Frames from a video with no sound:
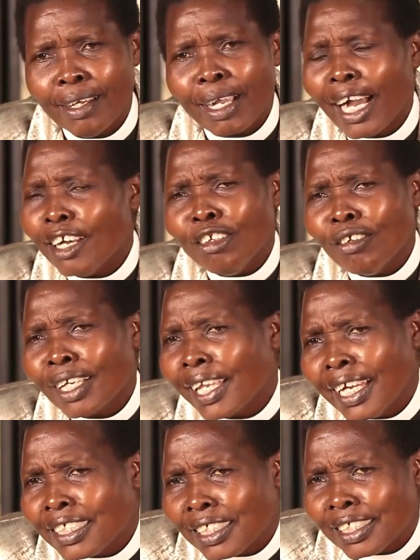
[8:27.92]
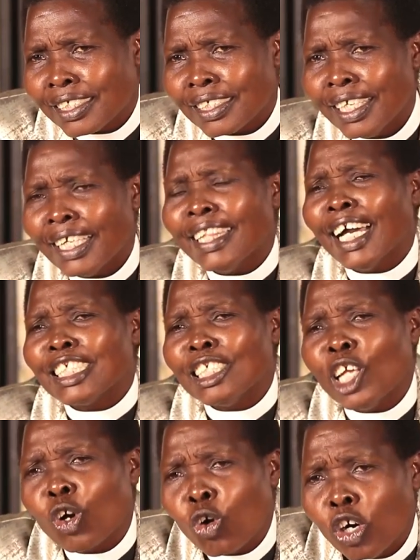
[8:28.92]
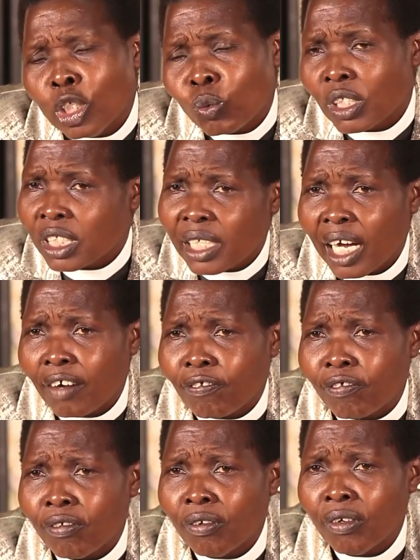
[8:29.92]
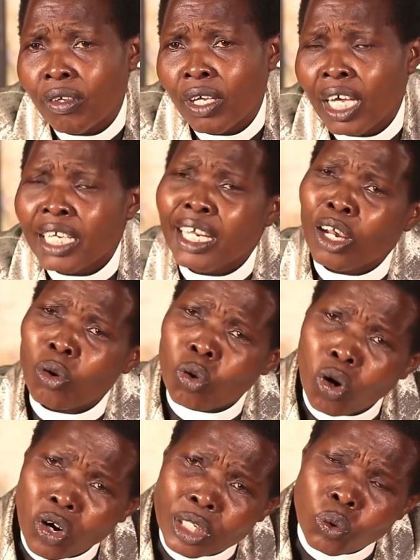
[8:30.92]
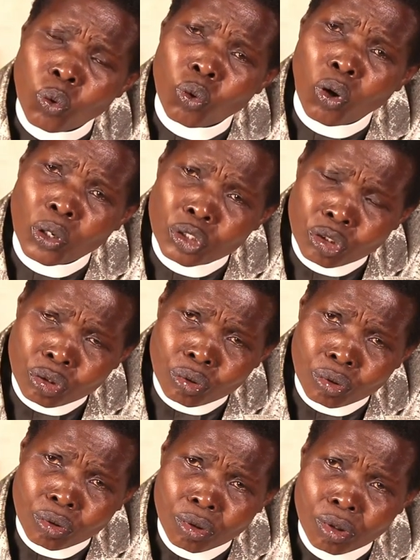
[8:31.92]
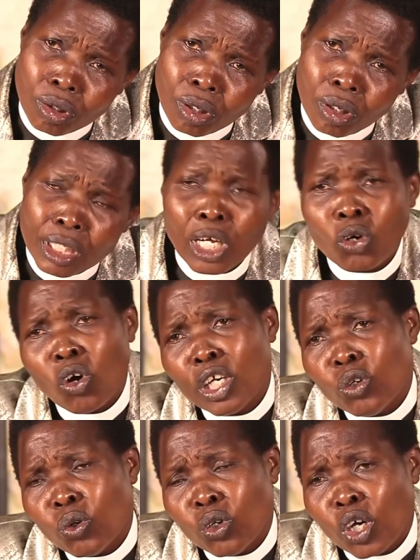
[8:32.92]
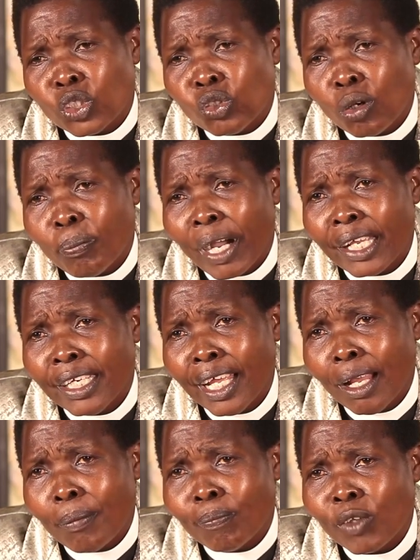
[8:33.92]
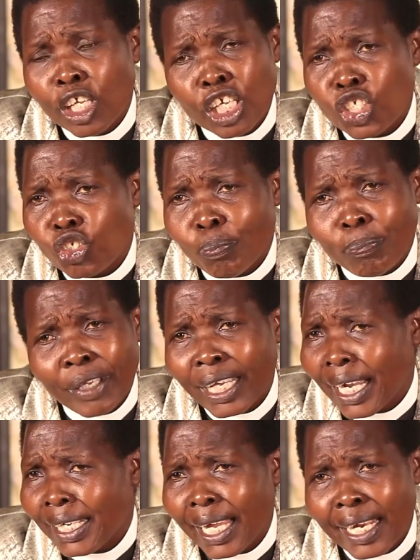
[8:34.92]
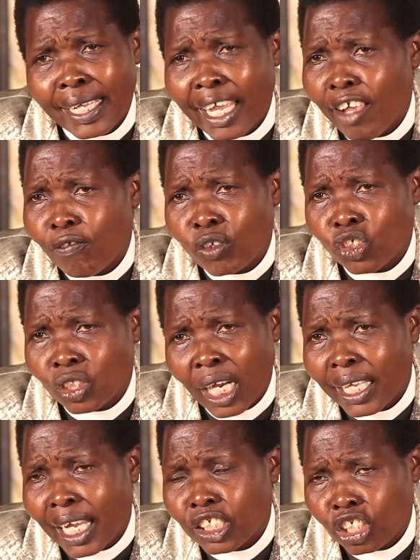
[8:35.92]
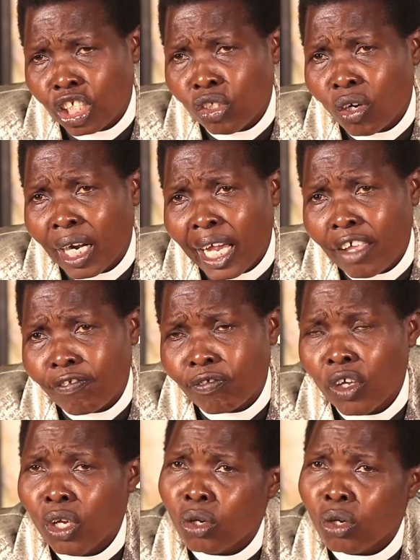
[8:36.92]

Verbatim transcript: Can you get it? That the God we serve, the God who called you, the God who knows you by name, is bigger than every giant in your life.